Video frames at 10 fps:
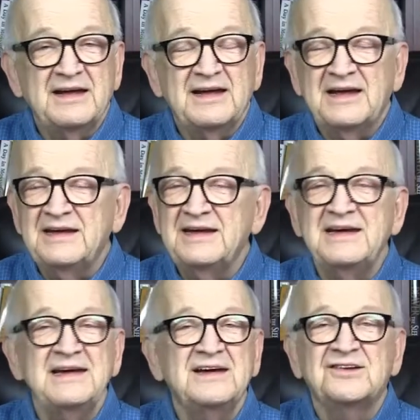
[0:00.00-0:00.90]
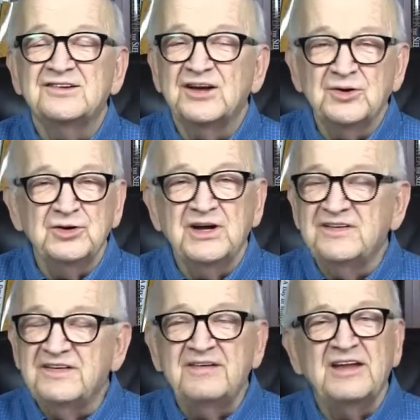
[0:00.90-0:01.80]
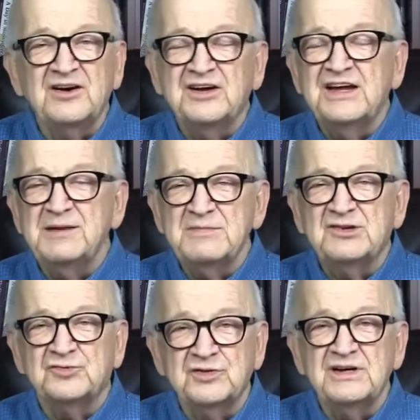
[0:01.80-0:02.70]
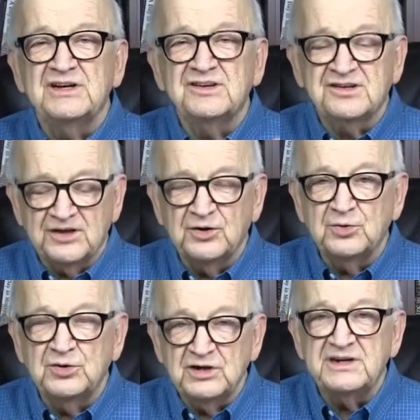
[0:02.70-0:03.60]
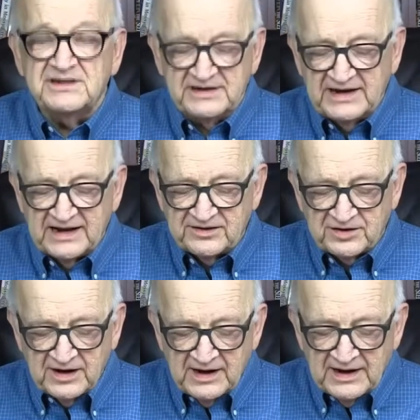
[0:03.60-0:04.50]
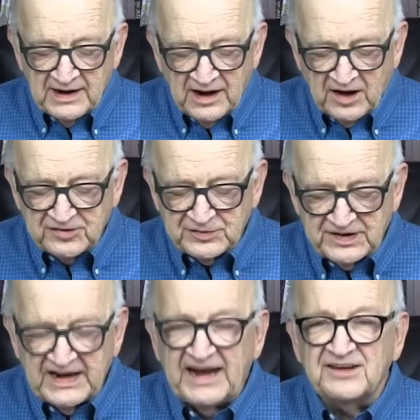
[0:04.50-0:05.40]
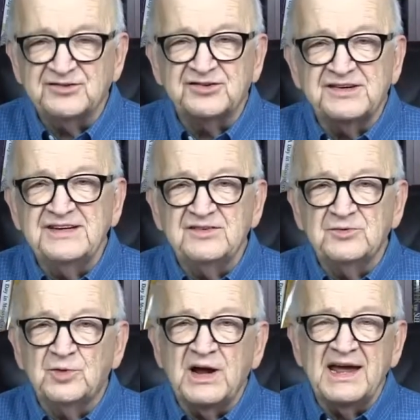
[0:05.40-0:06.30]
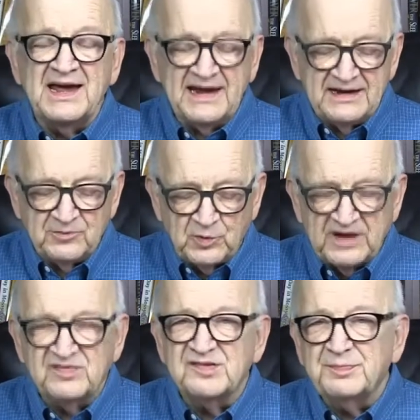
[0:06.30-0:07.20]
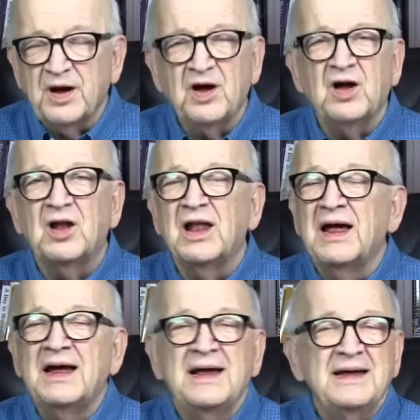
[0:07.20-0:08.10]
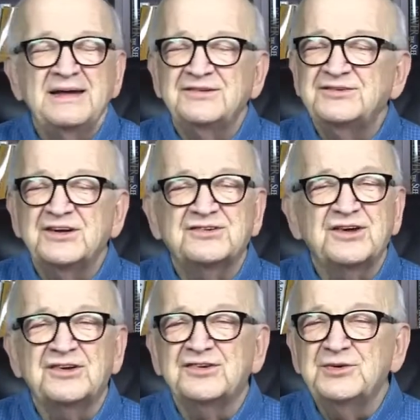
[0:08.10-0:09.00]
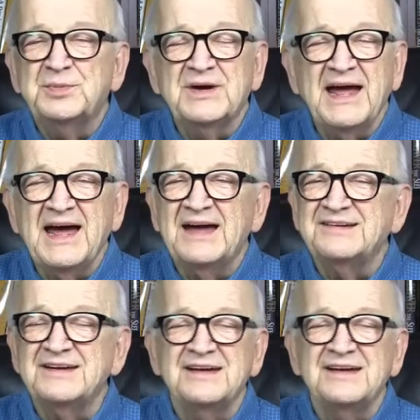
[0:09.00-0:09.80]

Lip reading: He is so good. Their chemistry is so good together. Also in the cast are Stephen Ray, Rafe Spall. It's just a super cast.